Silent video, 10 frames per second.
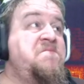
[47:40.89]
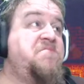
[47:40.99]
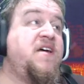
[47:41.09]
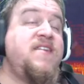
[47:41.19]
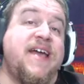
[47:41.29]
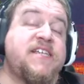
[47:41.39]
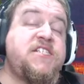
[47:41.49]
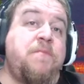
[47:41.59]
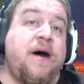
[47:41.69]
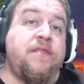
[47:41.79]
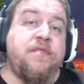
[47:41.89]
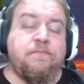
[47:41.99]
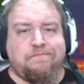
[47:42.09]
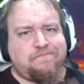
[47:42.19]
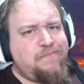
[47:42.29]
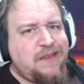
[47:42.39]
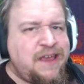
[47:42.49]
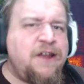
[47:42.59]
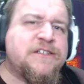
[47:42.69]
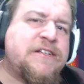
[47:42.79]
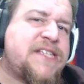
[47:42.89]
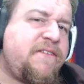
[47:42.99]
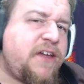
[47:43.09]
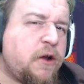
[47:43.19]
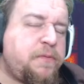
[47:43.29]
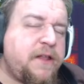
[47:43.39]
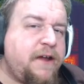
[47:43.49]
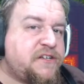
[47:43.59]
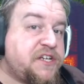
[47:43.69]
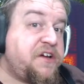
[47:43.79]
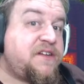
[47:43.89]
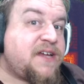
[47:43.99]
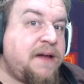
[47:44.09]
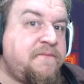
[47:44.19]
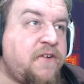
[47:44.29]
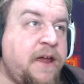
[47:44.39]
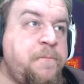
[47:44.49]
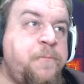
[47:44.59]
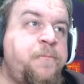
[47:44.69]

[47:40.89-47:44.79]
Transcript: The next month, you know, so it's giving your players a good time frame.